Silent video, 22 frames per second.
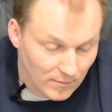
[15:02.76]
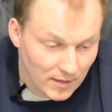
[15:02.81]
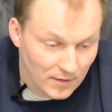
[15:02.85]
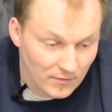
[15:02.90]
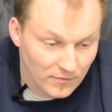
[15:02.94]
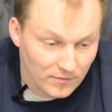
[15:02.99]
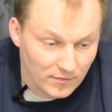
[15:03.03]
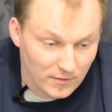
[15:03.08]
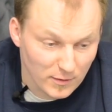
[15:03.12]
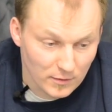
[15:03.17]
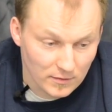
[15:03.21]
my
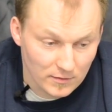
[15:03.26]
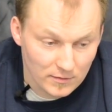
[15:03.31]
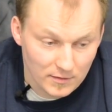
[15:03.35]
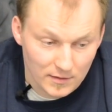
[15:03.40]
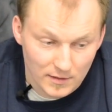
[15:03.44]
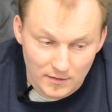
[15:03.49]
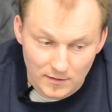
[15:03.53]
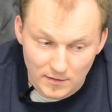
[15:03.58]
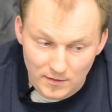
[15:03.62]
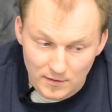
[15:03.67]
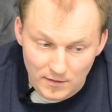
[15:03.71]
thing
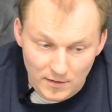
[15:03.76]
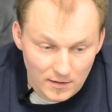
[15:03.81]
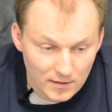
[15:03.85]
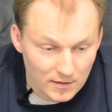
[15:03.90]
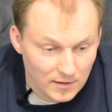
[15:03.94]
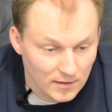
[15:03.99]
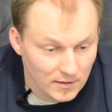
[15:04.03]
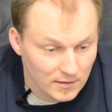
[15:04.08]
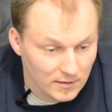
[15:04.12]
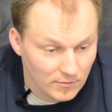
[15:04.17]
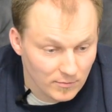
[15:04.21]
uh, uh,
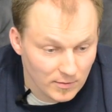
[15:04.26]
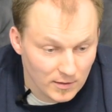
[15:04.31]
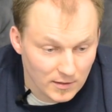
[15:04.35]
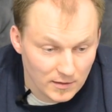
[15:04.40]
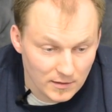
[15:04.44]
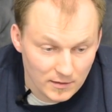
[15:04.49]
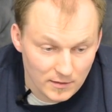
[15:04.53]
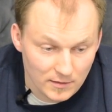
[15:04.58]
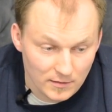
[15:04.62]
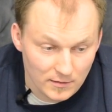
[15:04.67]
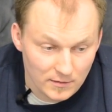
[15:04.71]

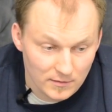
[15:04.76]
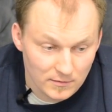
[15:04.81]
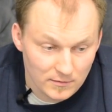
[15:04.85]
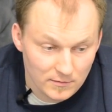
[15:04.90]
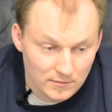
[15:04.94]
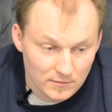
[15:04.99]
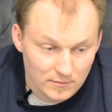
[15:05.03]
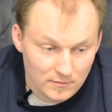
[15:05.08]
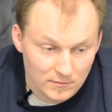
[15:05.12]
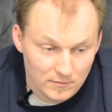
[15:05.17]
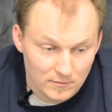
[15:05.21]
anybody
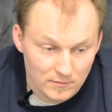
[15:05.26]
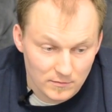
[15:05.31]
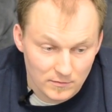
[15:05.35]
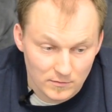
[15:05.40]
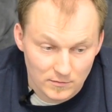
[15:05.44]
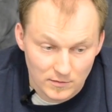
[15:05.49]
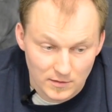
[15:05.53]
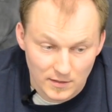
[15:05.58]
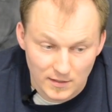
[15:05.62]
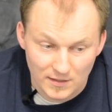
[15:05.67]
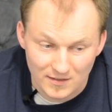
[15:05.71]

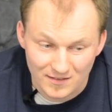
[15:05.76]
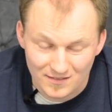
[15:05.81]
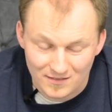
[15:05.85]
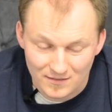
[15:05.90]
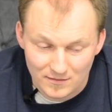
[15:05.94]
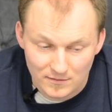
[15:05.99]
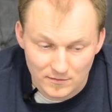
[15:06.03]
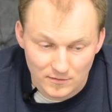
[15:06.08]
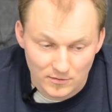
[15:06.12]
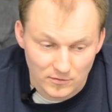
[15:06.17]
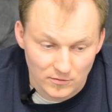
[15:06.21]
can
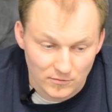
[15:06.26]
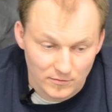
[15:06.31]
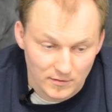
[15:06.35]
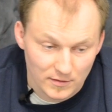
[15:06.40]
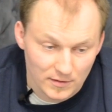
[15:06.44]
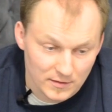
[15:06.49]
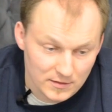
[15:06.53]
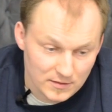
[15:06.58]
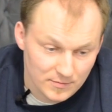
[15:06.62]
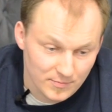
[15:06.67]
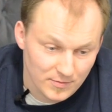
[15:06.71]
you know
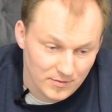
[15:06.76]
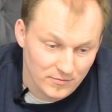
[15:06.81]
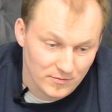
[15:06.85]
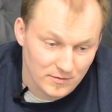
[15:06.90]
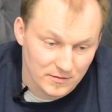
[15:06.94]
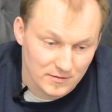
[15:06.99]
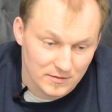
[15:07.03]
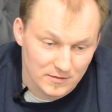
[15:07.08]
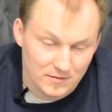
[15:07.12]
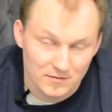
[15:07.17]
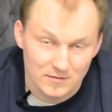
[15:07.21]

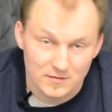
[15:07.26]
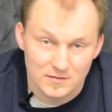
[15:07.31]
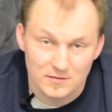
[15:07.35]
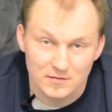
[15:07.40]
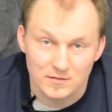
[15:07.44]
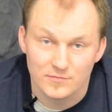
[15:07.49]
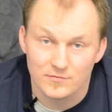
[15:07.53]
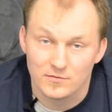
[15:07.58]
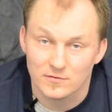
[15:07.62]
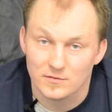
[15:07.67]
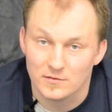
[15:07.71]
experience this
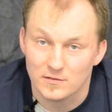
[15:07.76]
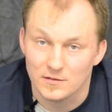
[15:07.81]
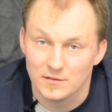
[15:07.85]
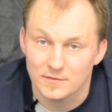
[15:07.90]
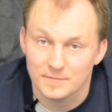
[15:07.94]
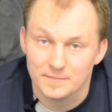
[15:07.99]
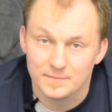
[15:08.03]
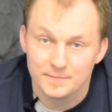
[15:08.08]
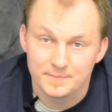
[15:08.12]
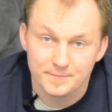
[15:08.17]
differently